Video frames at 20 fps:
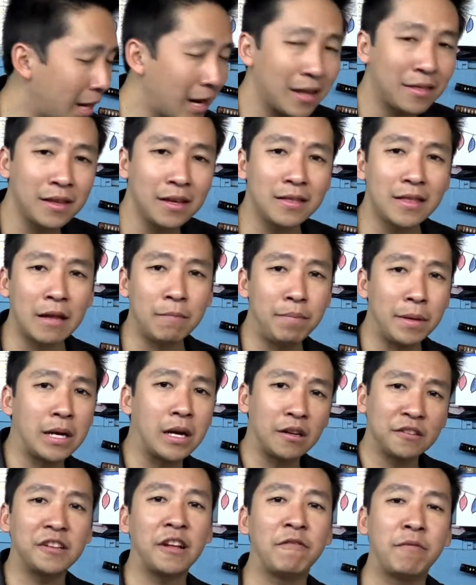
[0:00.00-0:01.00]
And I think that
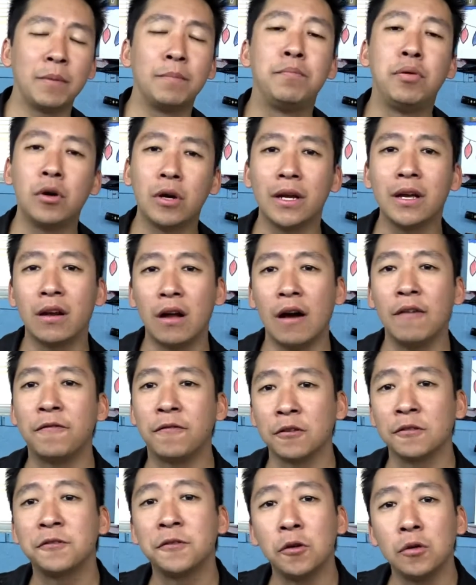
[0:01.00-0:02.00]
because I've been putting it off
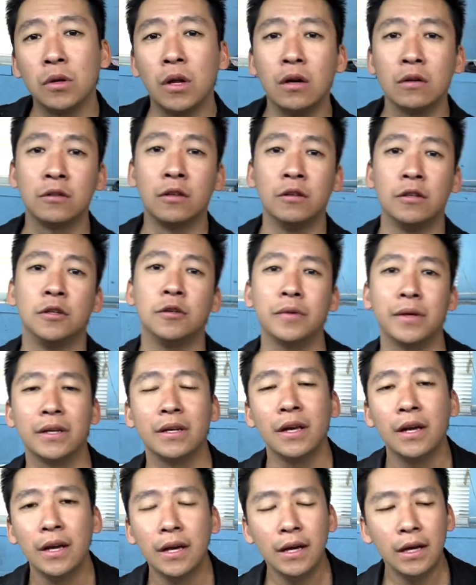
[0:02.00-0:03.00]
for so long to do it,